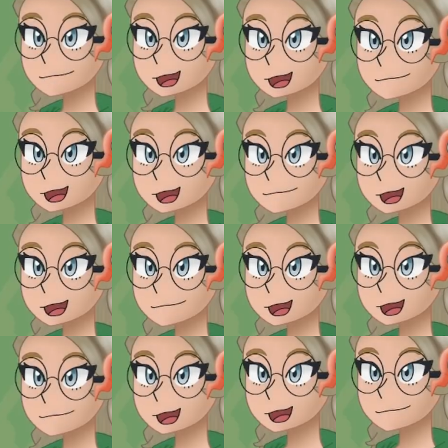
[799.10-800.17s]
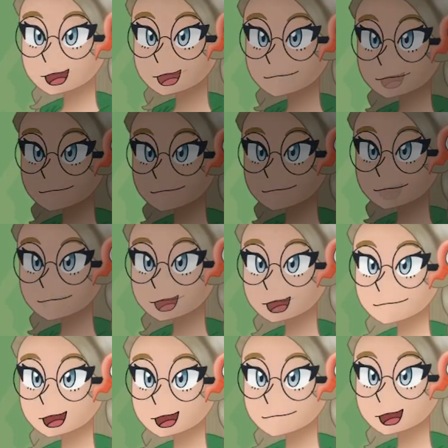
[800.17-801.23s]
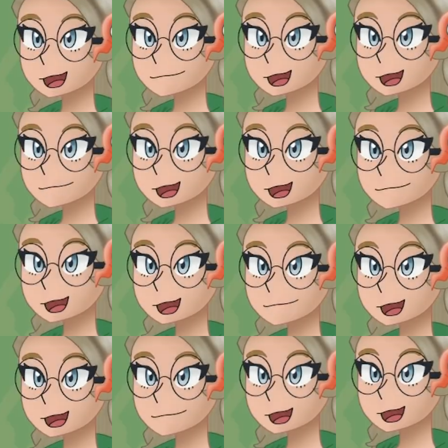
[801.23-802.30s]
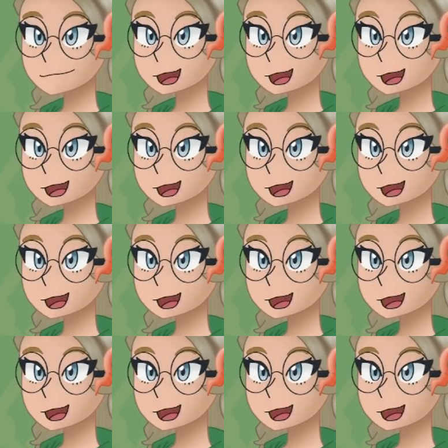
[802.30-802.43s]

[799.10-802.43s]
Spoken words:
going to have to forfeit the battle if we can't use Protect.